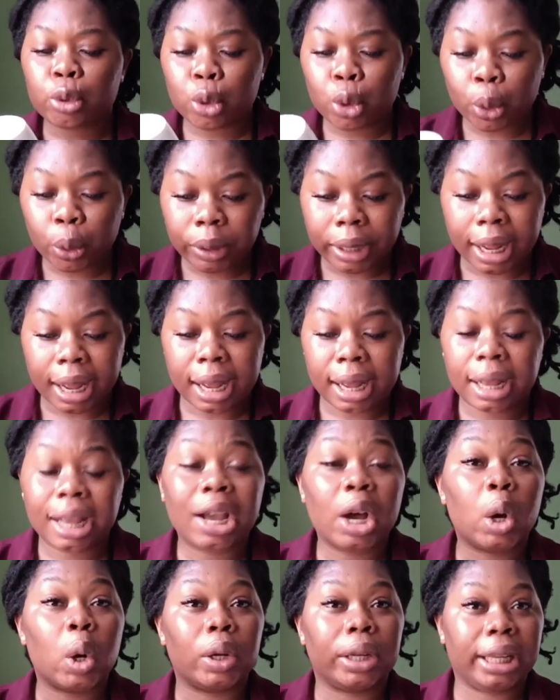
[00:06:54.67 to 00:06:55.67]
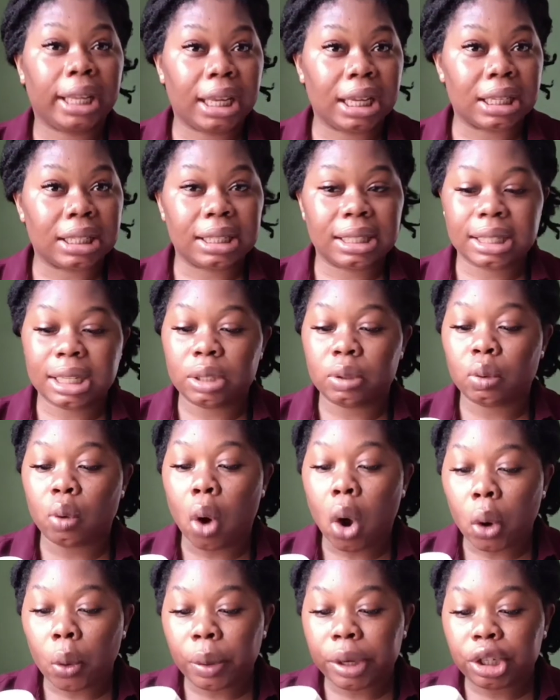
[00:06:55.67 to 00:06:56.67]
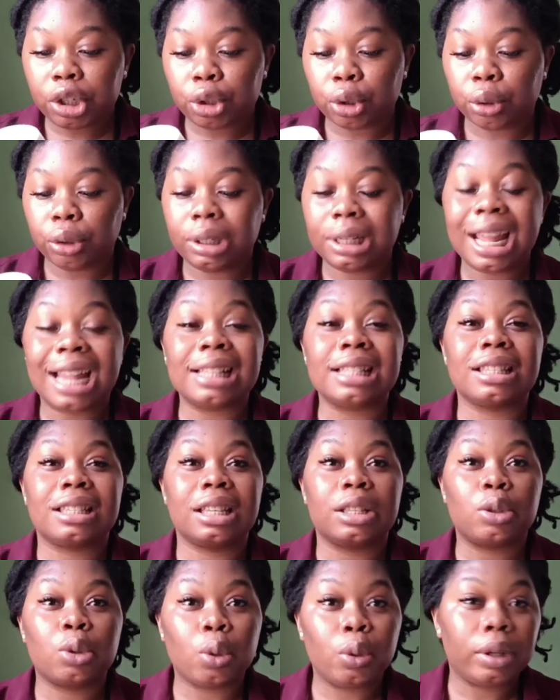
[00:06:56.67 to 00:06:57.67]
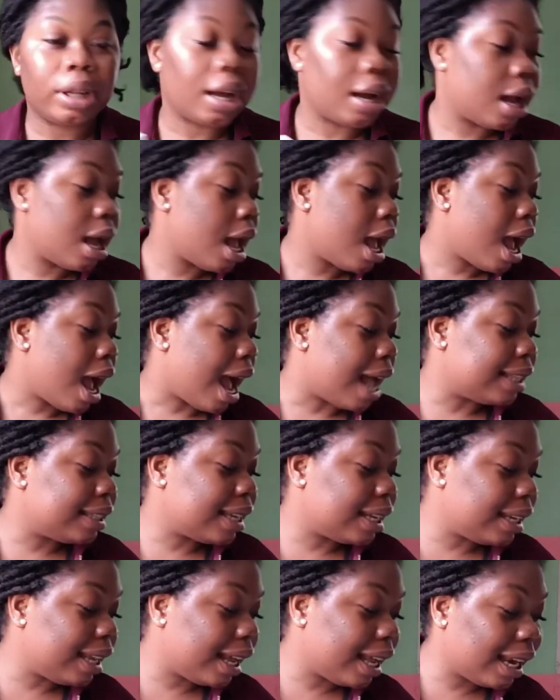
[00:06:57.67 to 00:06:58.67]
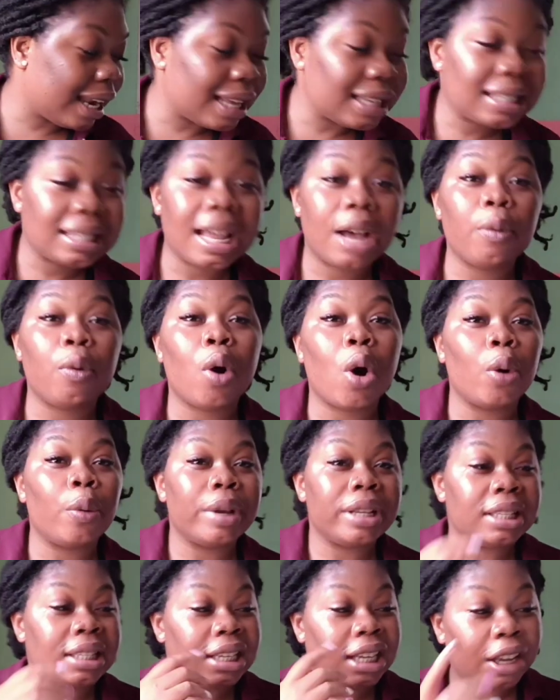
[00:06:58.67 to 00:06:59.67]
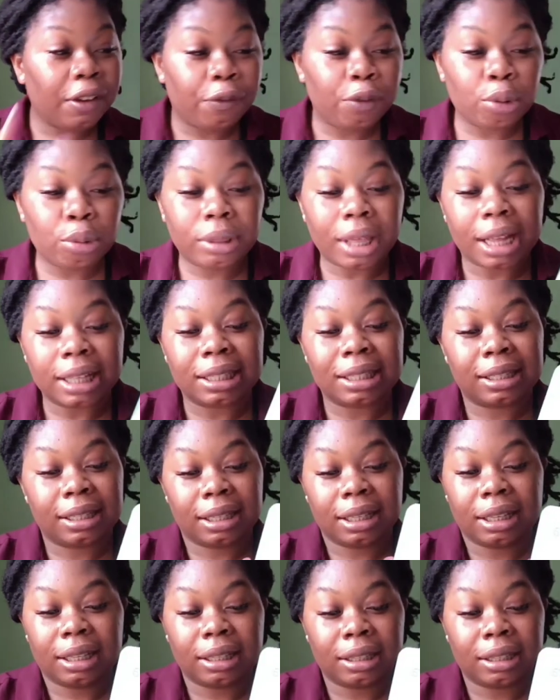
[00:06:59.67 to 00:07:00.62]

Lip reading: toner on it. It will always show you that it is a toner. And then a cleanser will always give you that